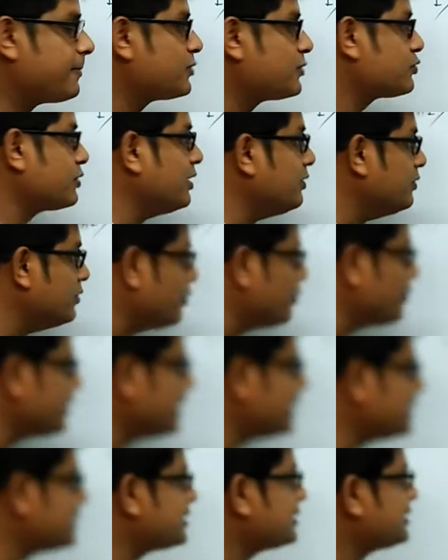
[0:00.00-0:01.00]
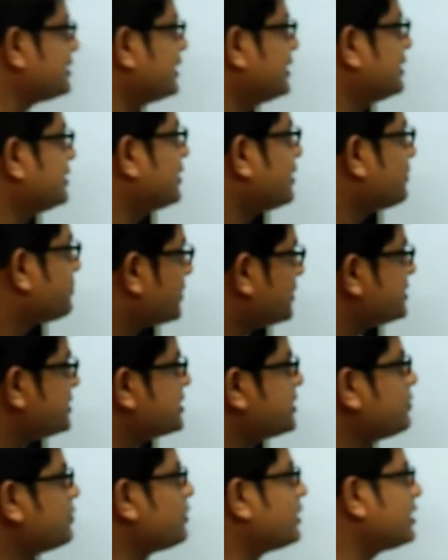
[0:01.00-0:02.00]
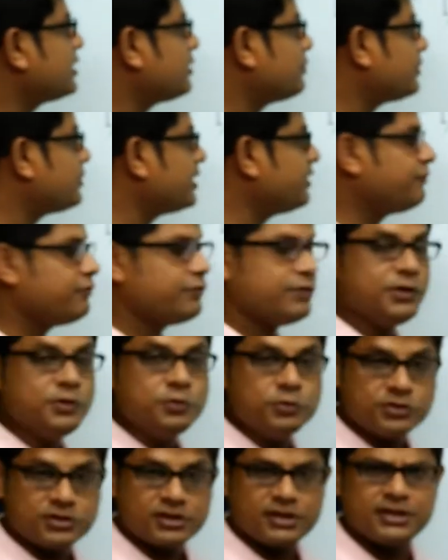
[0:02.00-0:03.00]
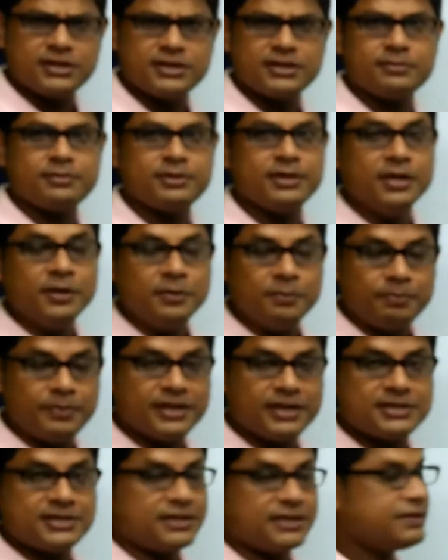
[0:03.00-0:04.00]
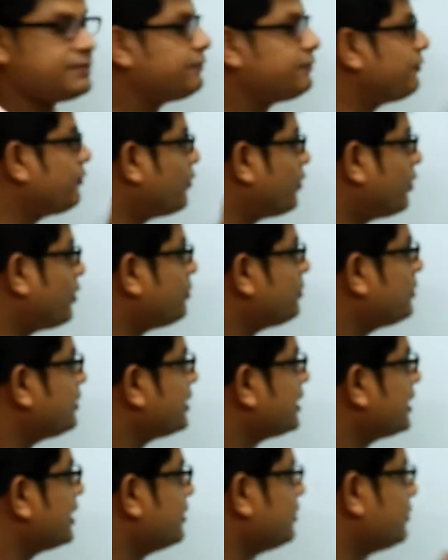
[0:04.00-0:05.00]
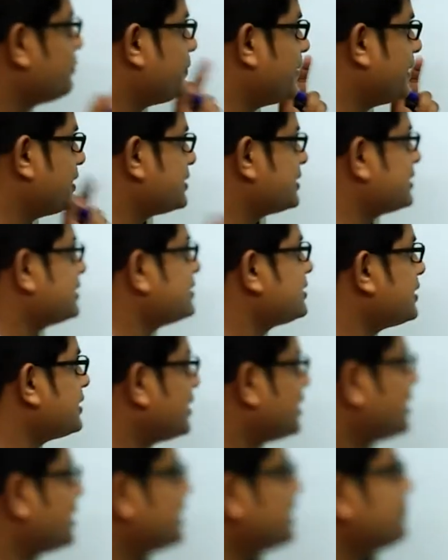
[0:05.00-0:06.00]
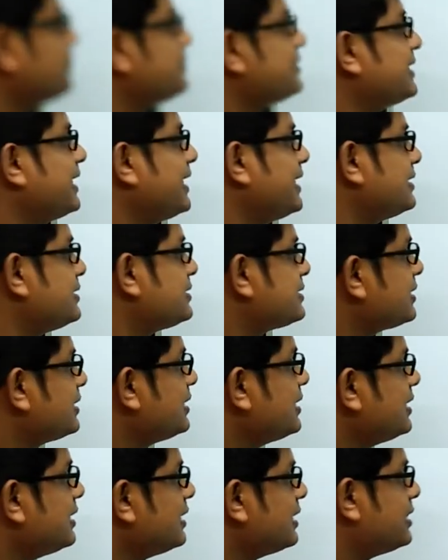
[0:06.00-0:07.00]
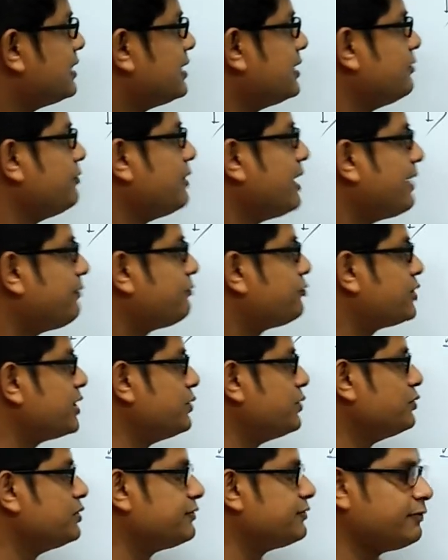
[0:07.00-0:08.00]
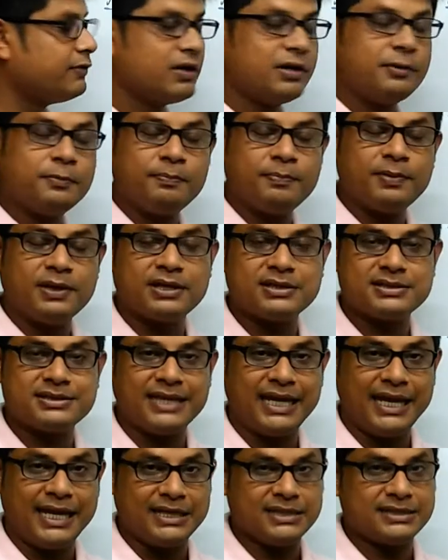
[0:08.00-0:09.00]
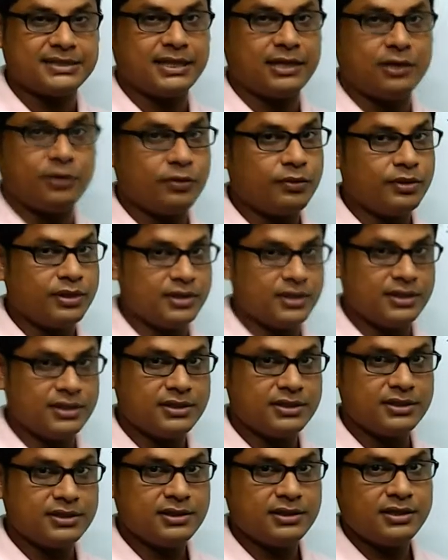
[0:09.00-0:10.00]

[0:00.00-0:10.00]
So you know it, that third person singular number, if you use it in the present form, present tense, then you have to use verb plus s along with it.